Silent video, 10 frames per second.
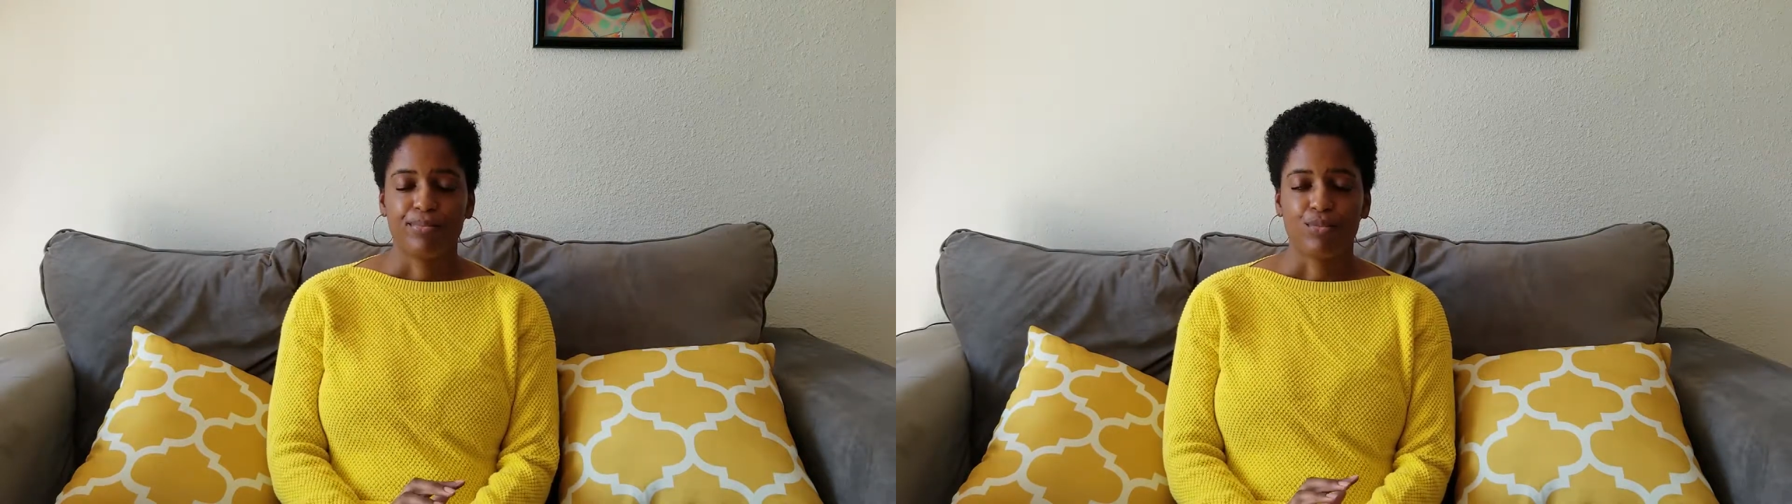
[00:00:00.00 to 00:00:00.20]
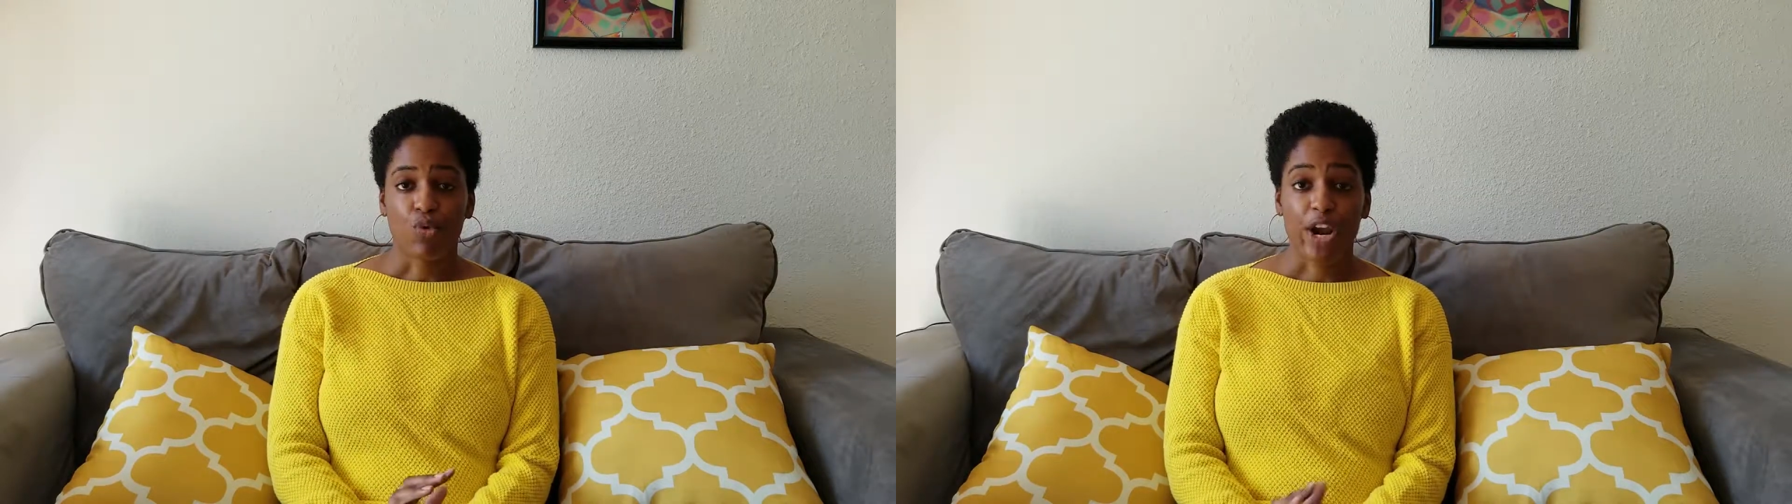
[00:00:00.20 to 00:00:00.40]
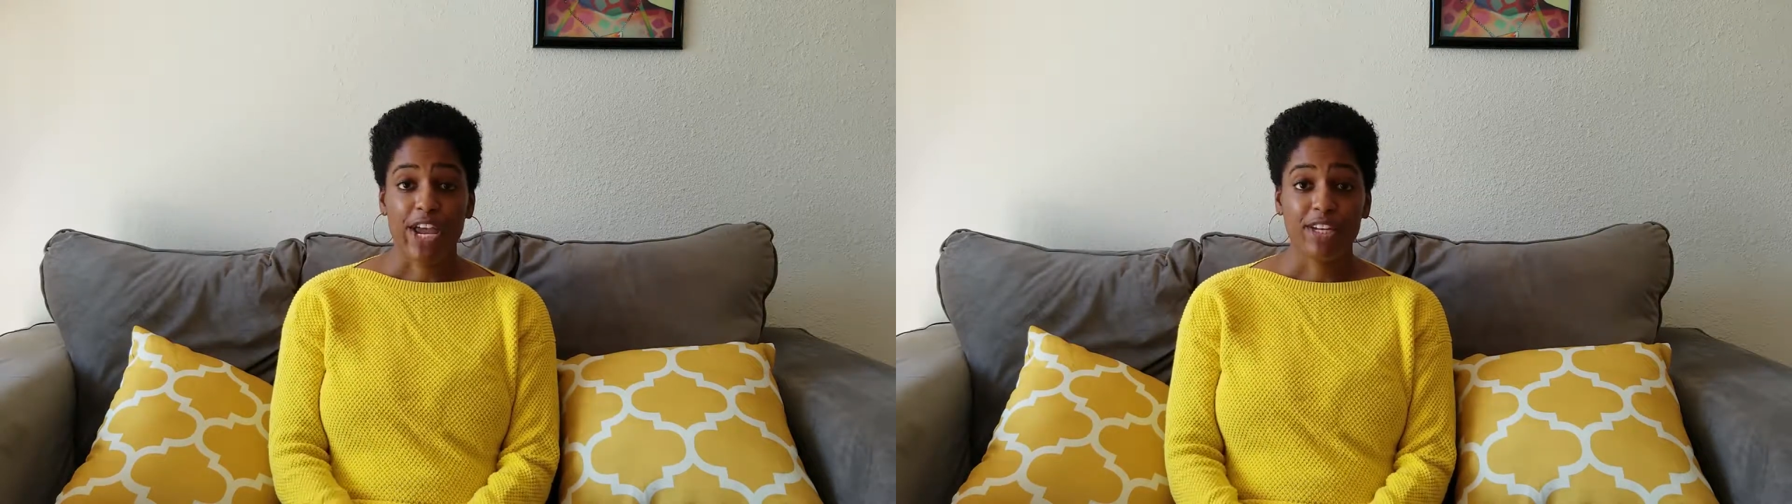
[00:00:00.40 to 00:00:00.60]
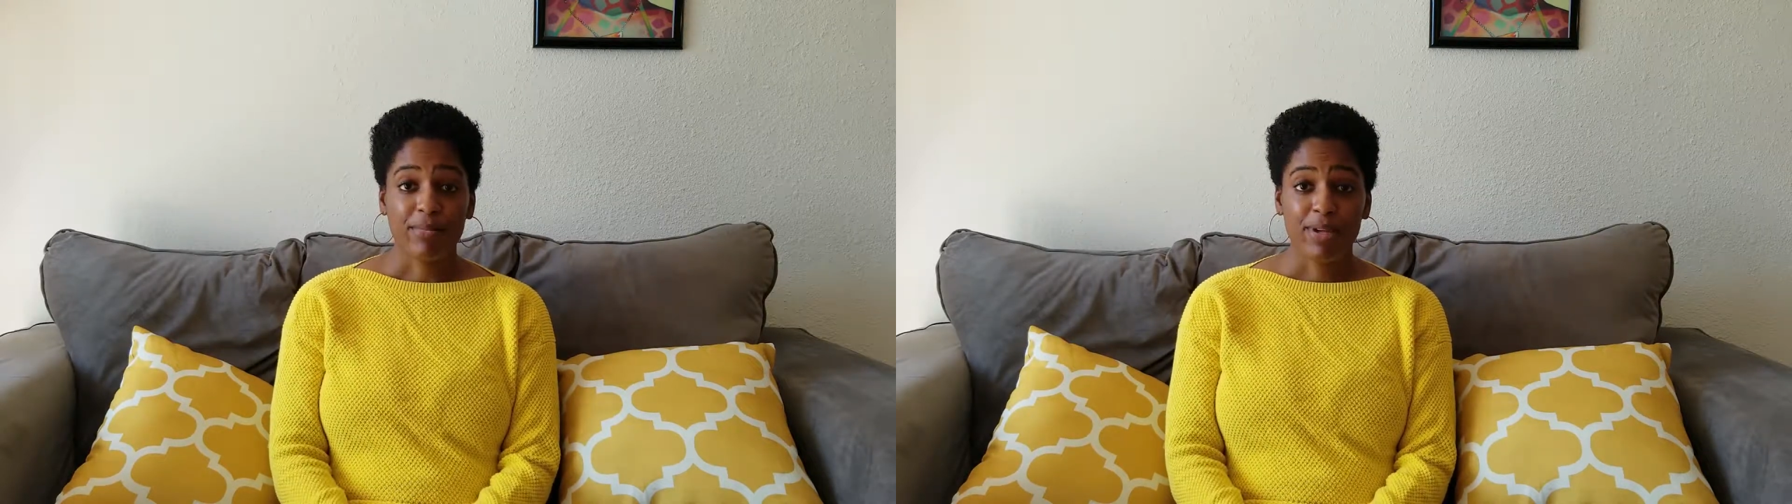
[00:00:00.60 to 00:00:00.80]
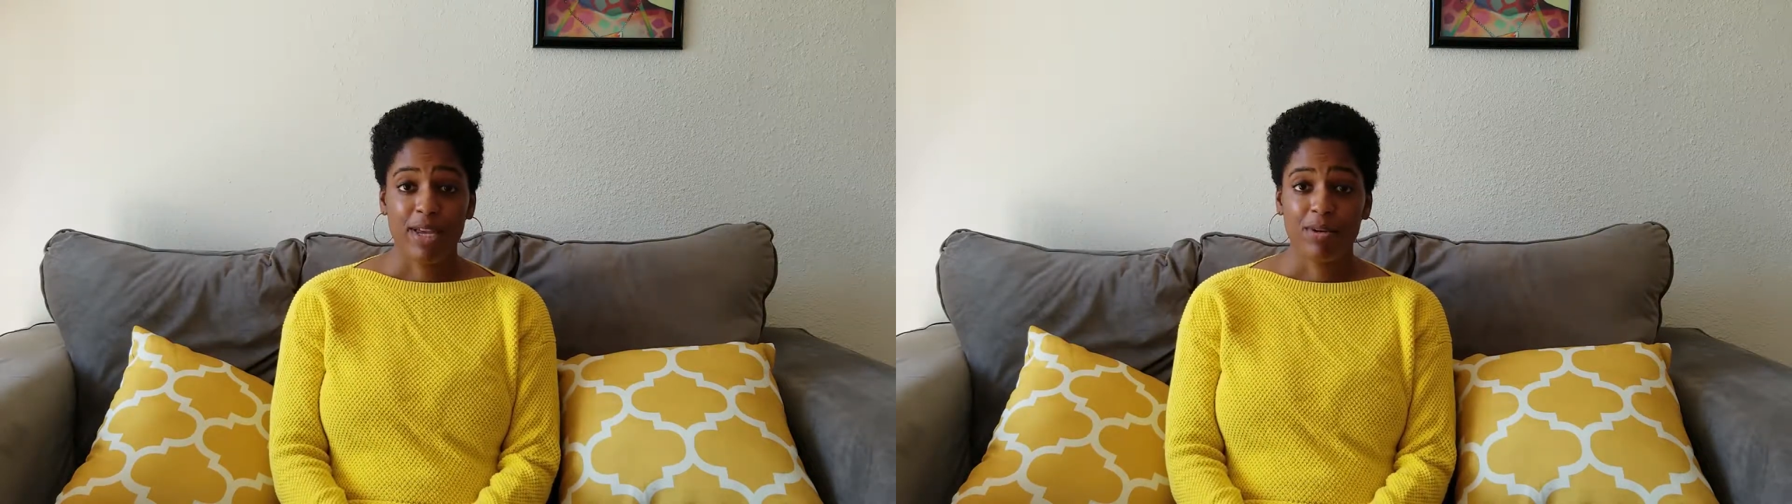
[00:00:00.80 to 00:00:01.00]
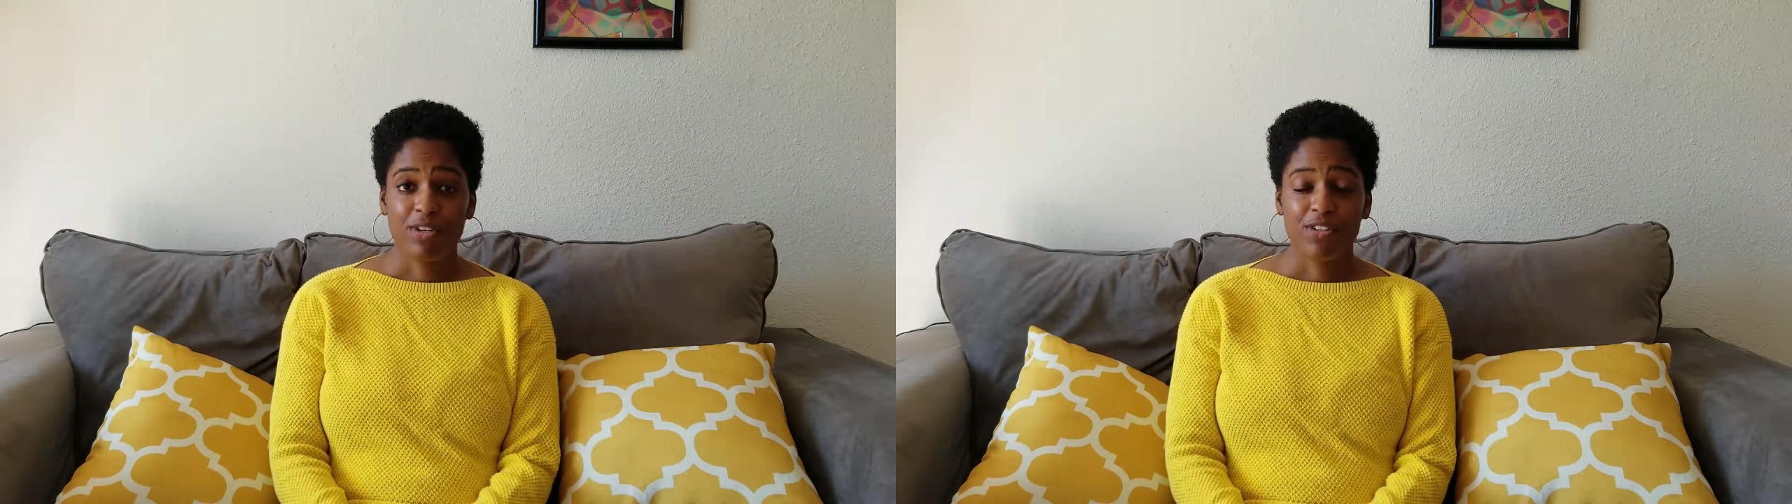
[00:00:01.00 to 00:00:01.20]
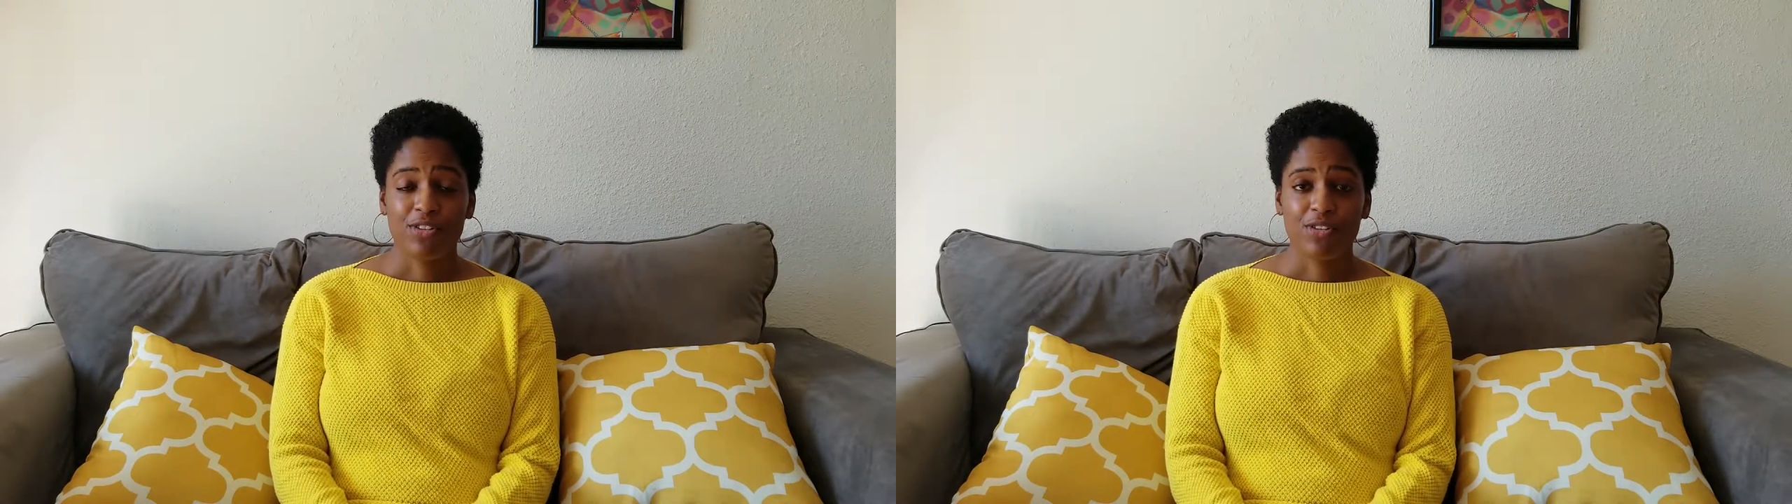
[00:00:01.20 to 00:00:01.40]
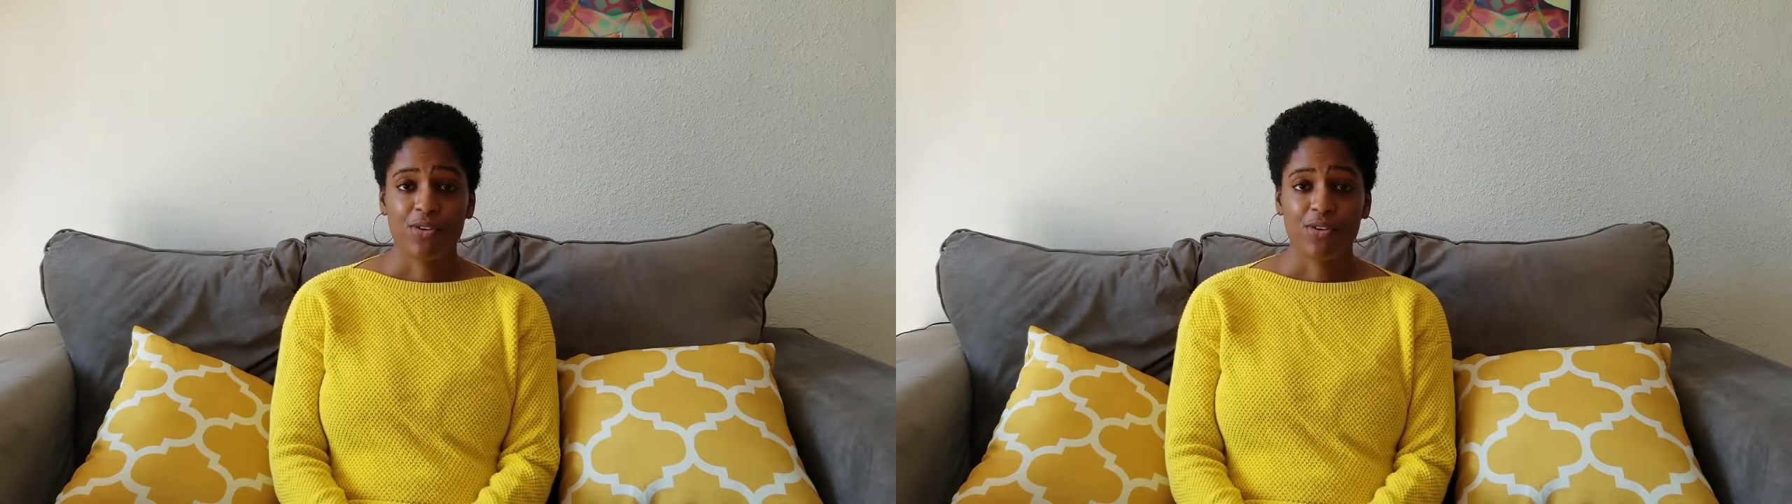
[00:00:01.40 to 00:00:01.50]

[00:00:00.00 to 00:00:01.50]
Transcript: Random images